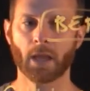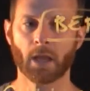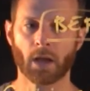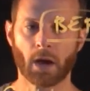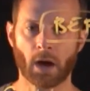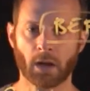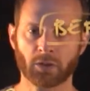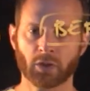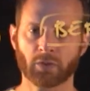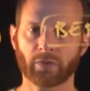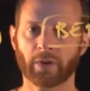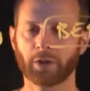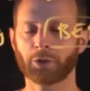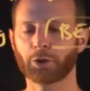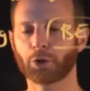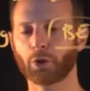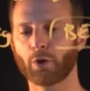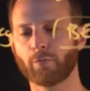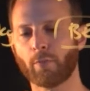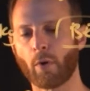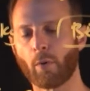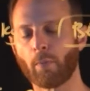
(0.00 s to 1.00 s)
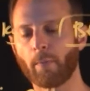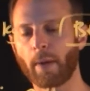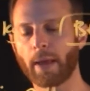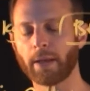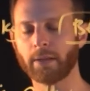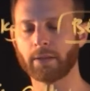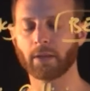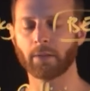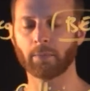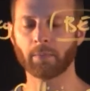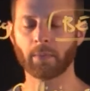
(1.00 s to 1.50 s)
Conservation of
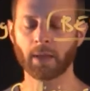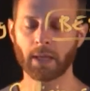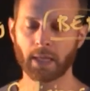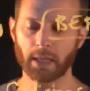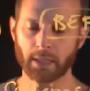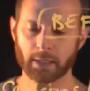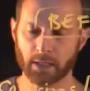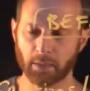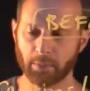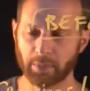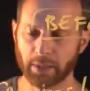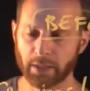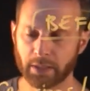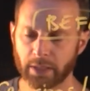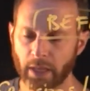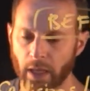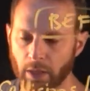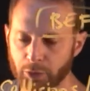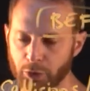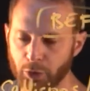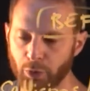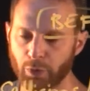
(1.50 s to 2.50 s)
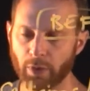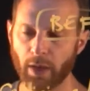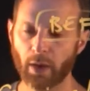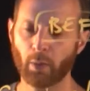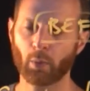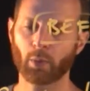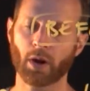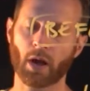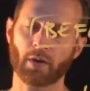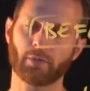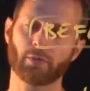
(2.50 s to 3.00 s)
momentum simply tells you that
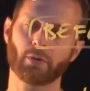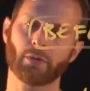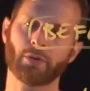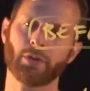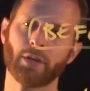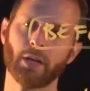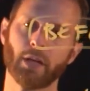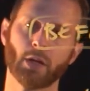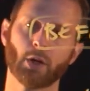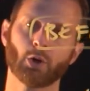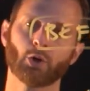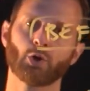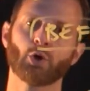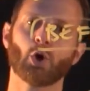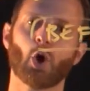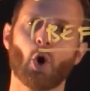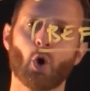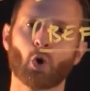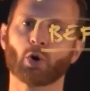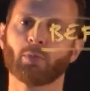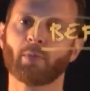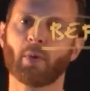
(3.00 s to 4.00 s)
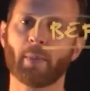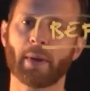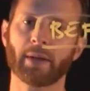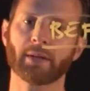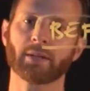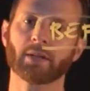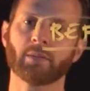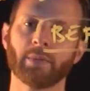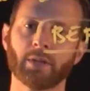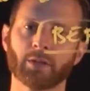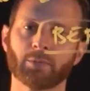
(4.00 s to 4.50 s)
whatever the total
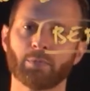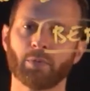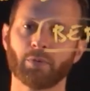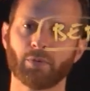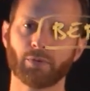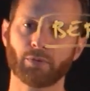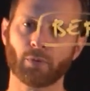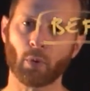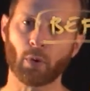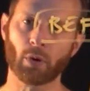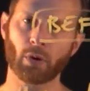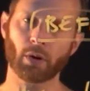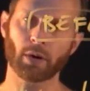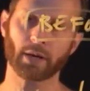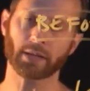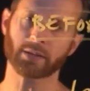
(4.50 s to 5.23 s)
momentum is before,